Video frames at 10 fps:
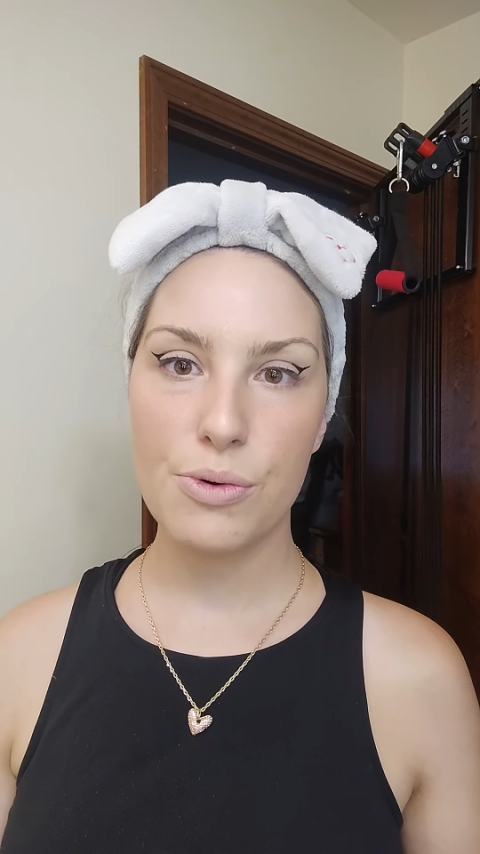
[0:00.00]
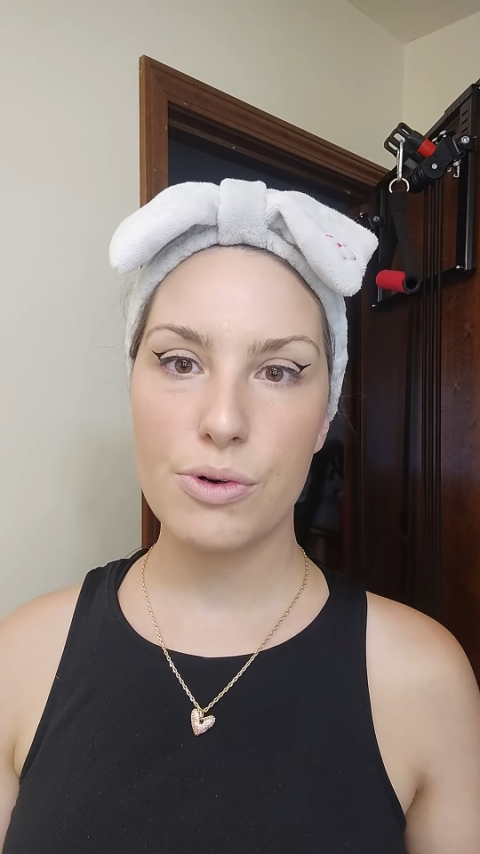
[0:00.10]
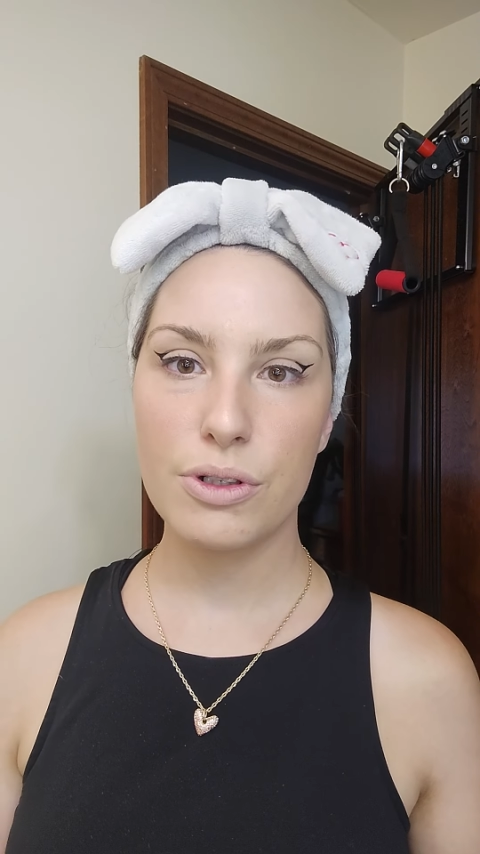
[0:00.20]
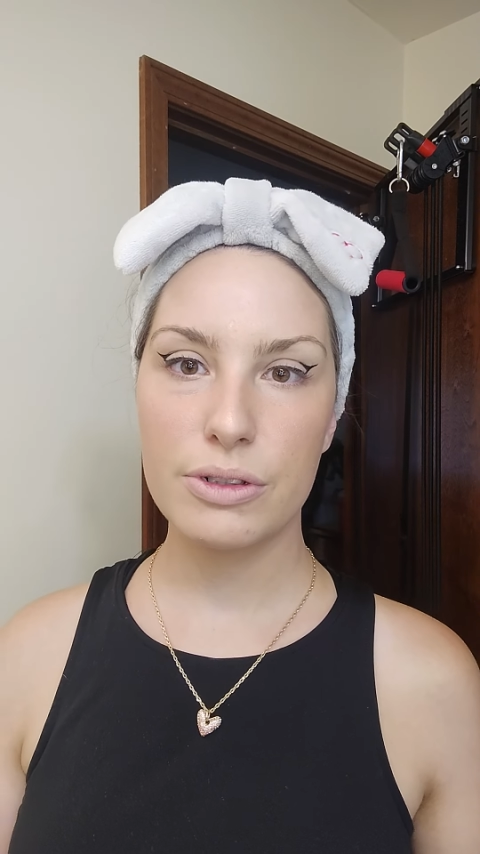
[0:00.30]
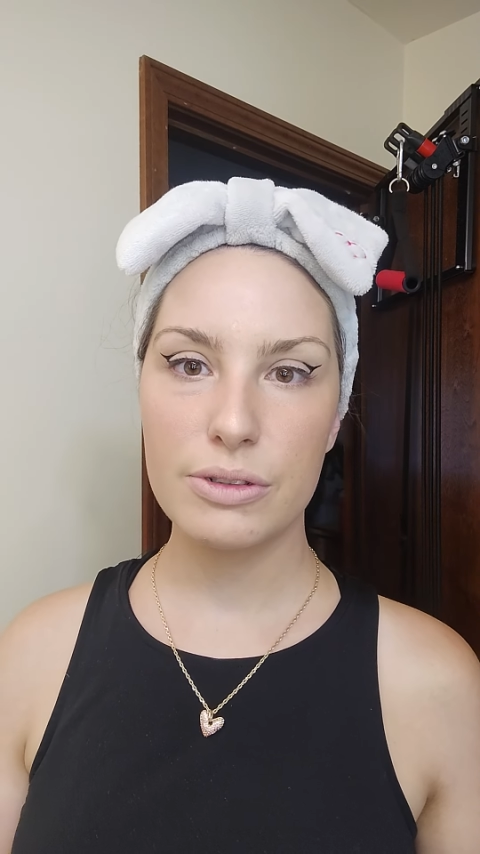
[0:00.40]

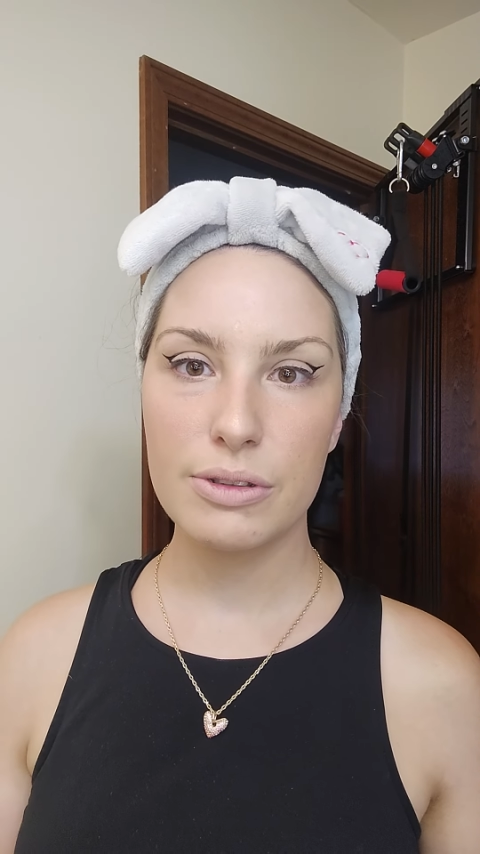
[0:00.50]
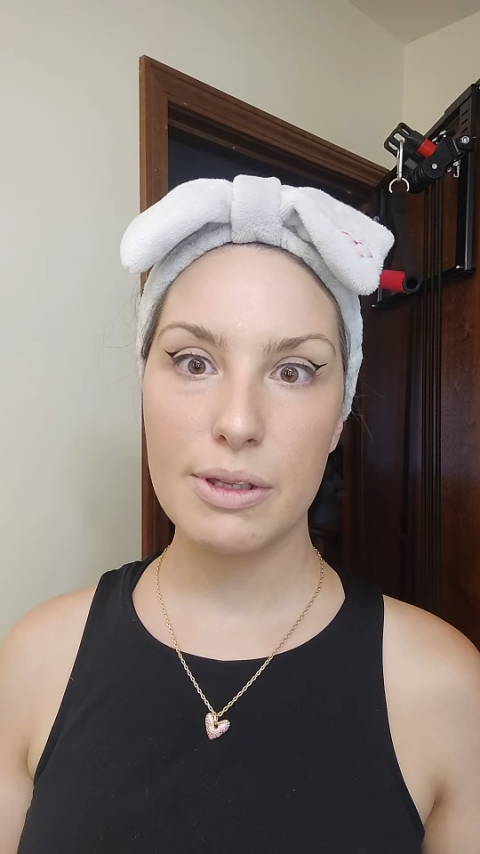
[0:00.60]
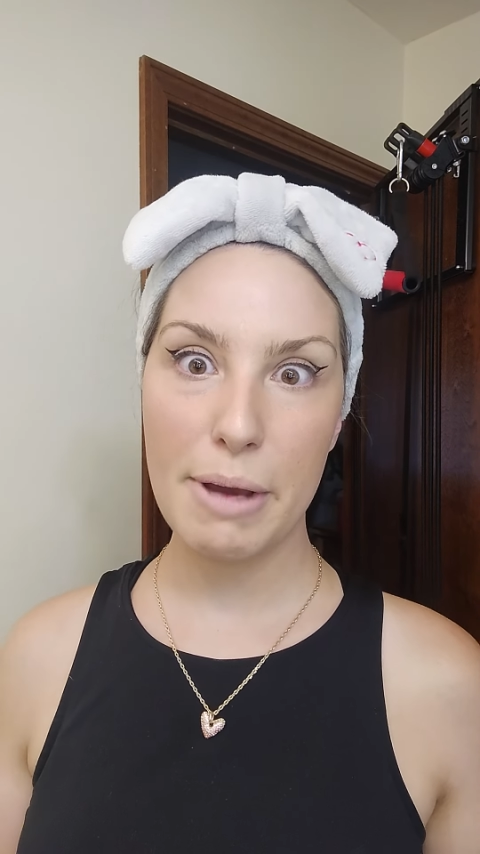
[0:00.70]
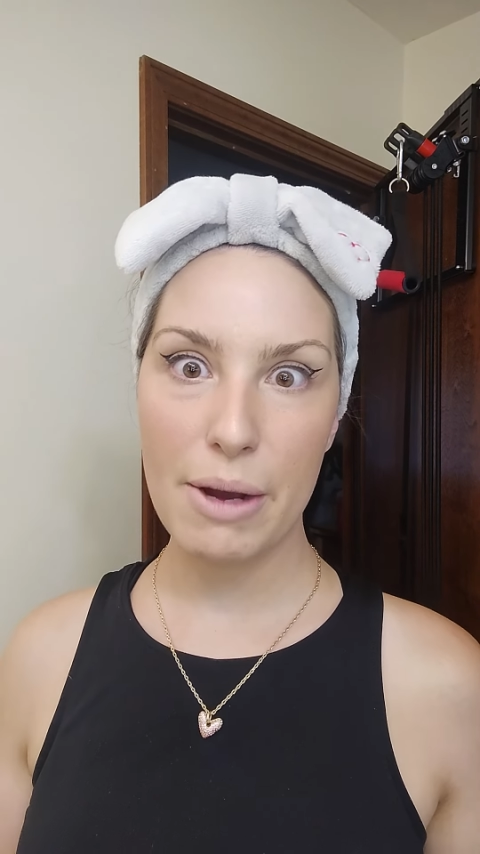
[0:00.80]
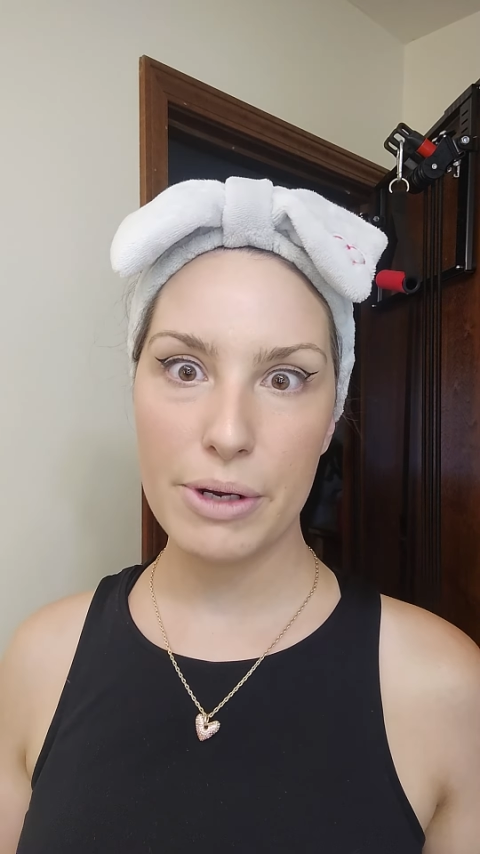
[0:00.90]
or the
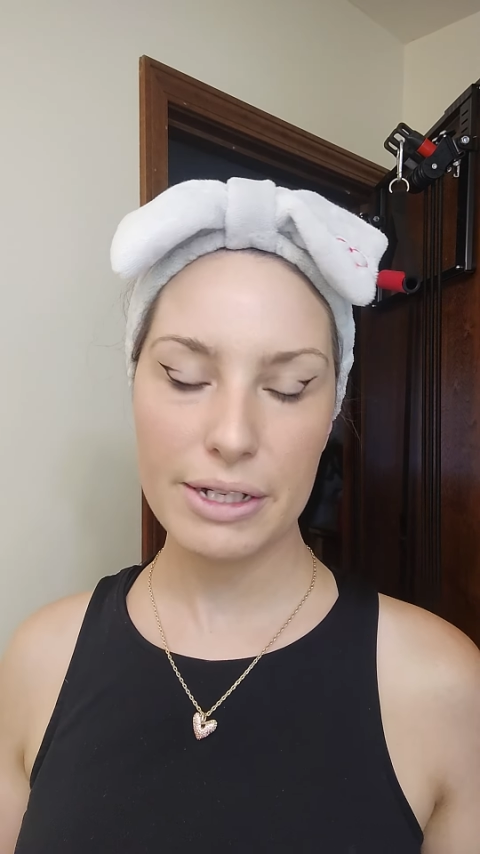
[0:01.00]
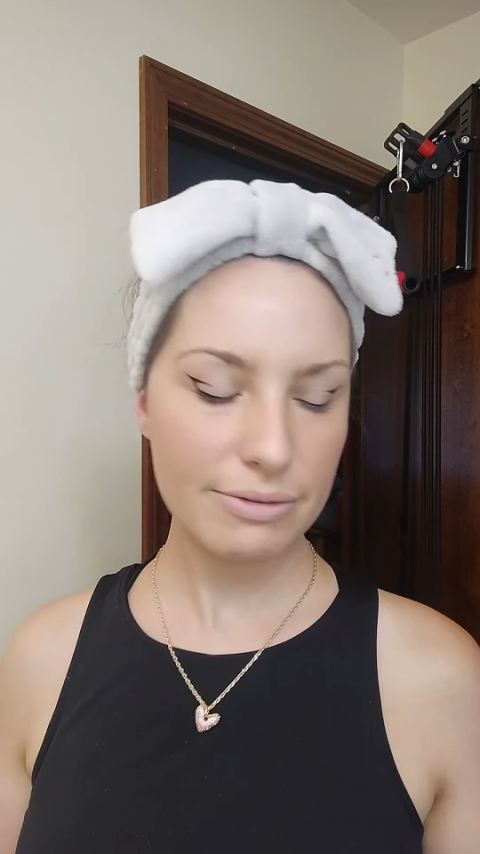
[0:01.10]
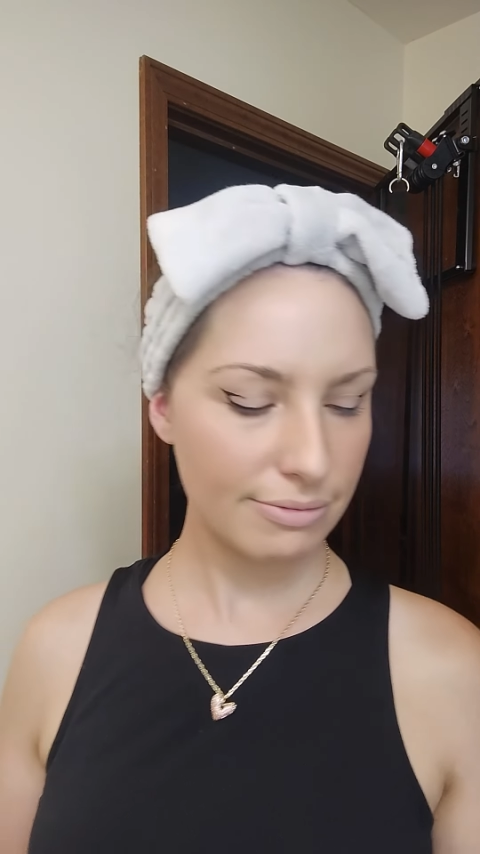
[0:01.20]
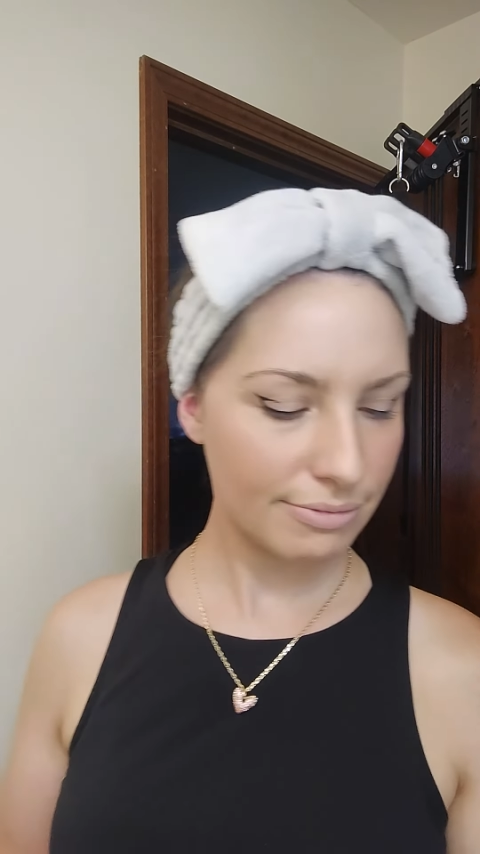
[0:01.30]
bat wing.